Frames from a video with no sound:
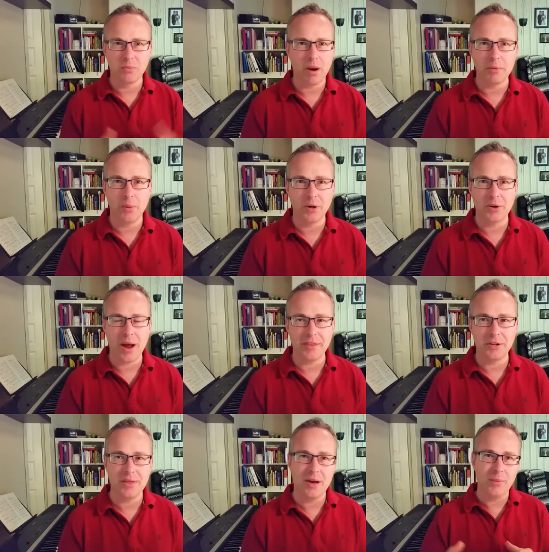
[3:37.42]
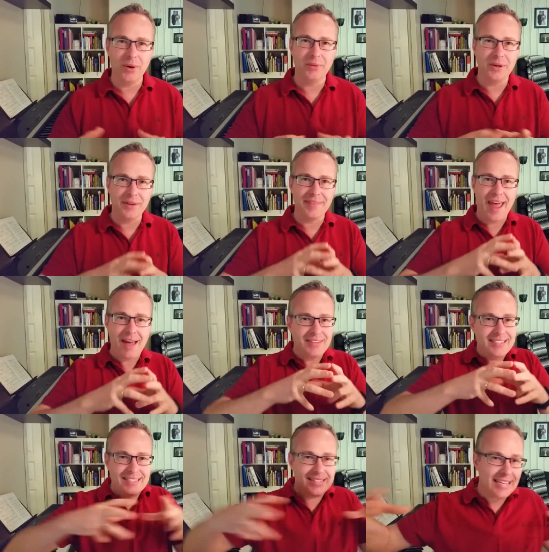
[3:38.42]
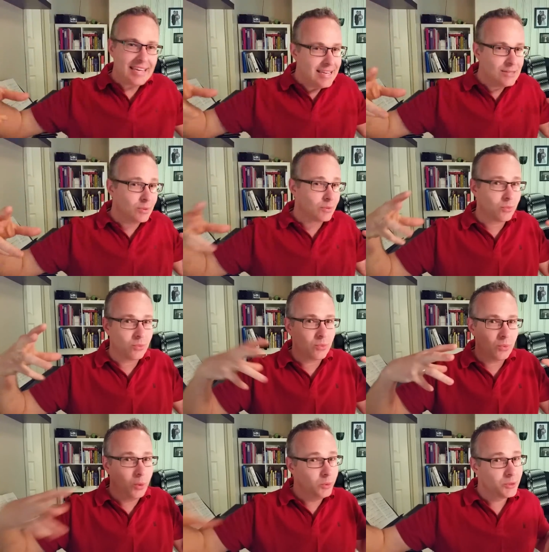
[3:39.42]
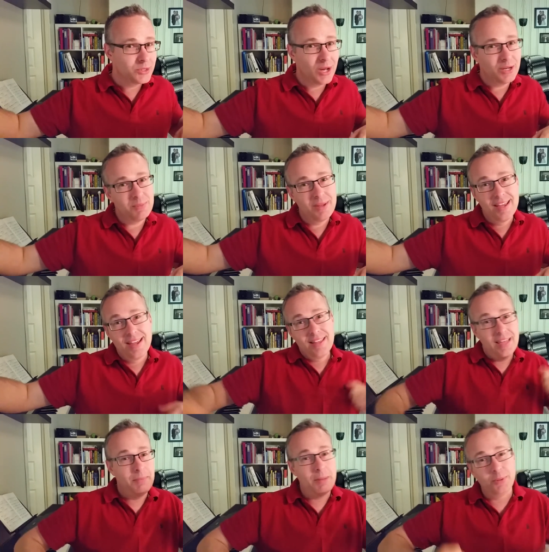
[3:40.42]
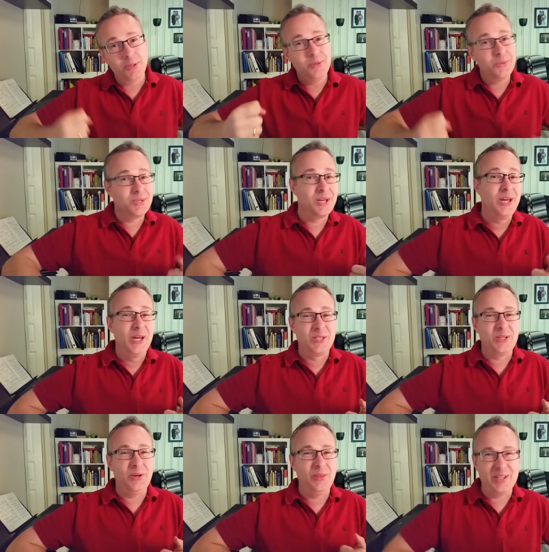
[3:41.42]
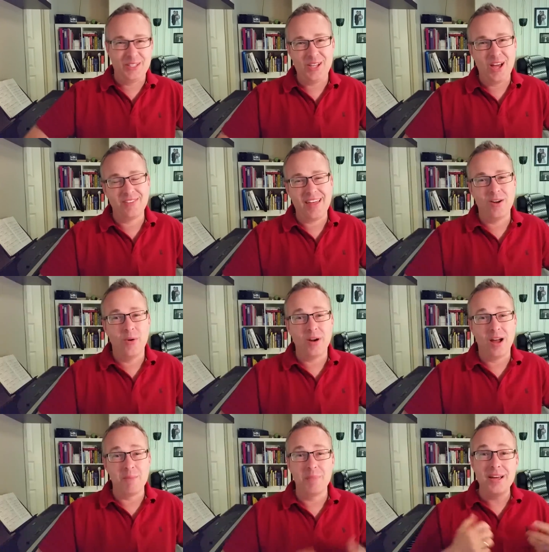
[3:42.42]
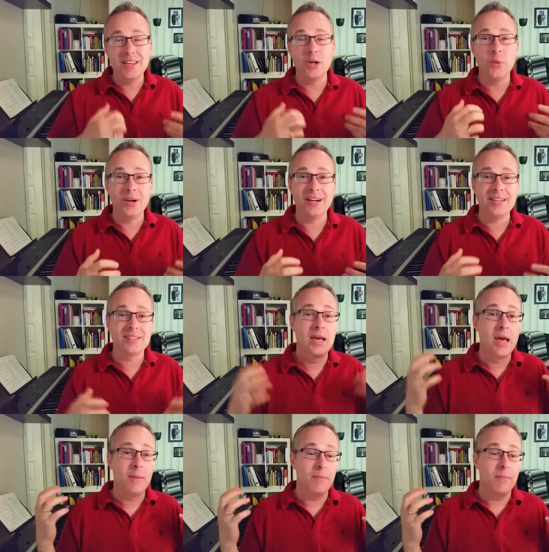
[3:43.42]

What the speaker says: probably wonder how they do that? Well, they have these skis with rollers on them that people use, so there's a lot of that going on. But you know what it is?